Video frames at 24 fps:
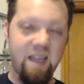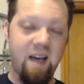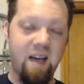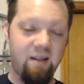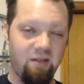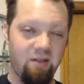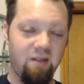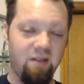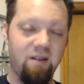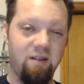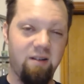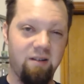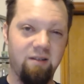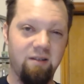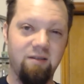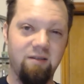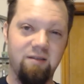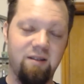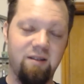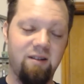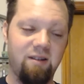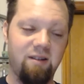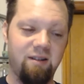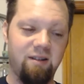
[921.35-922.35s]
that long
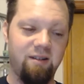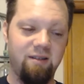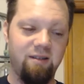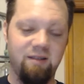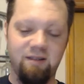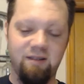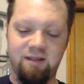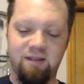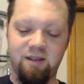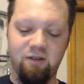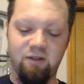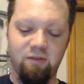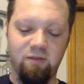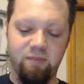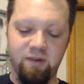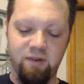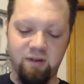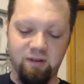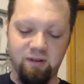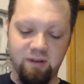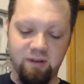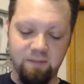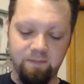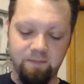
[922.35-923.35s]
on a single
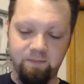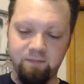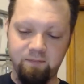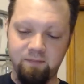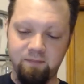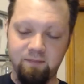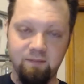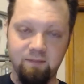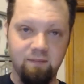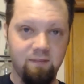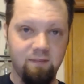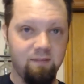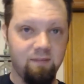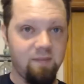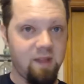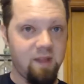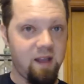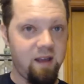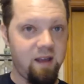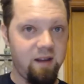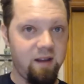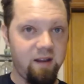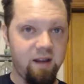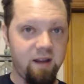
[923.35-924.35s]
build,
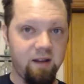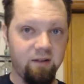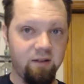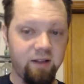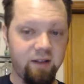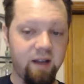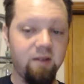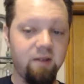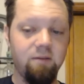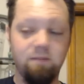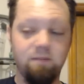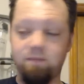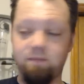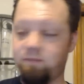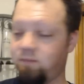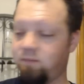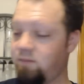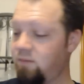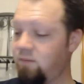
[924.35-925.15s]
and it held out.